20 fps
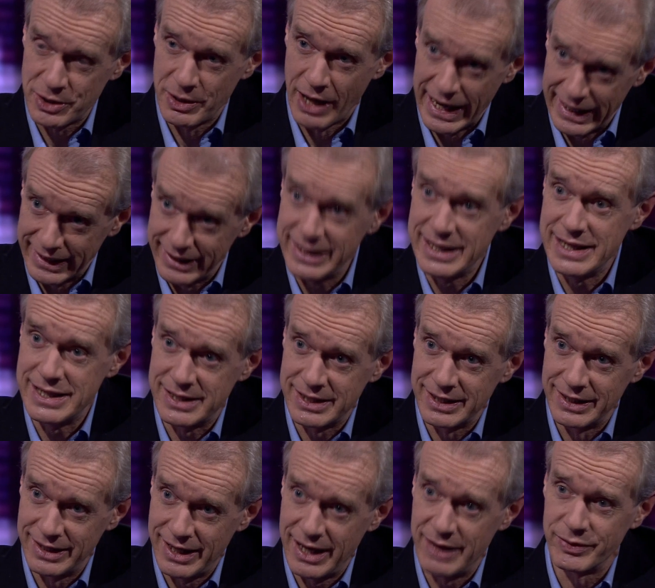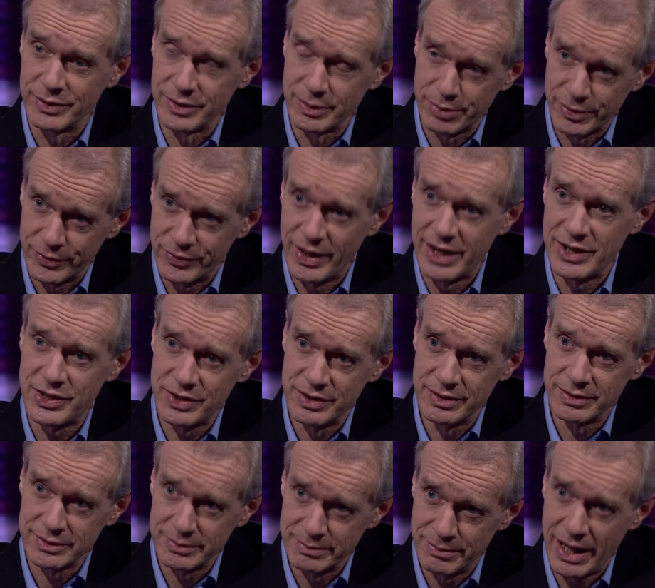elite level
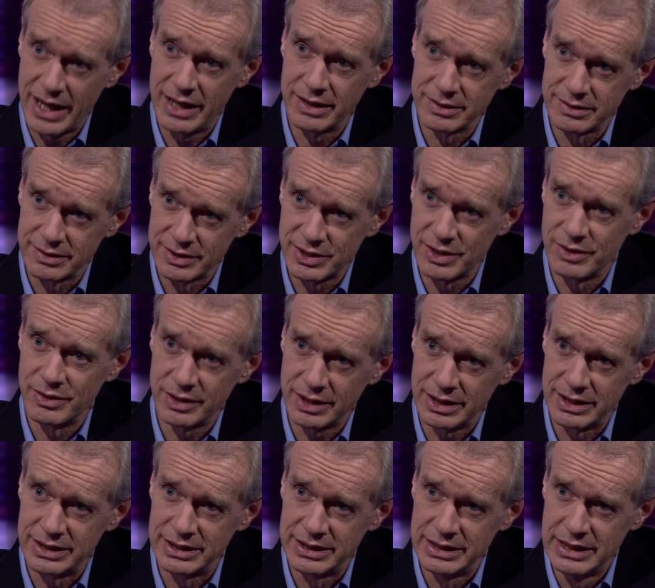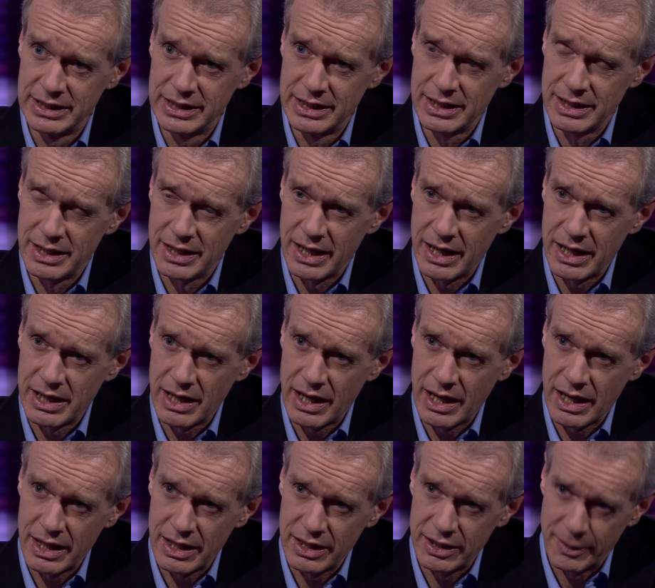professional male soccer,
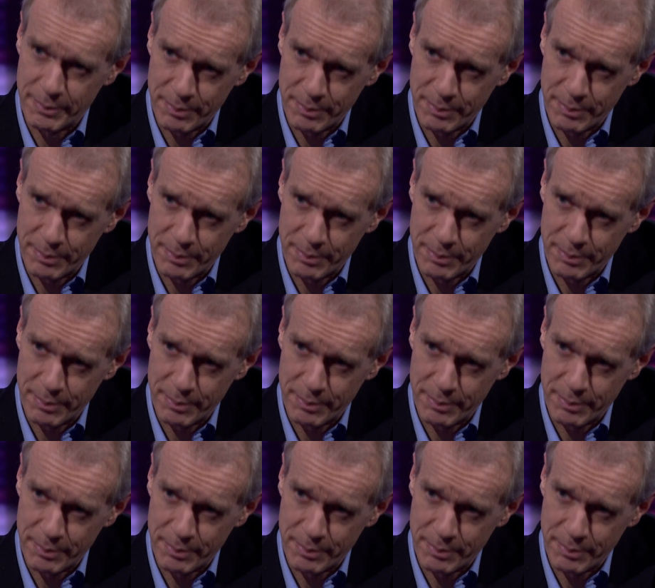the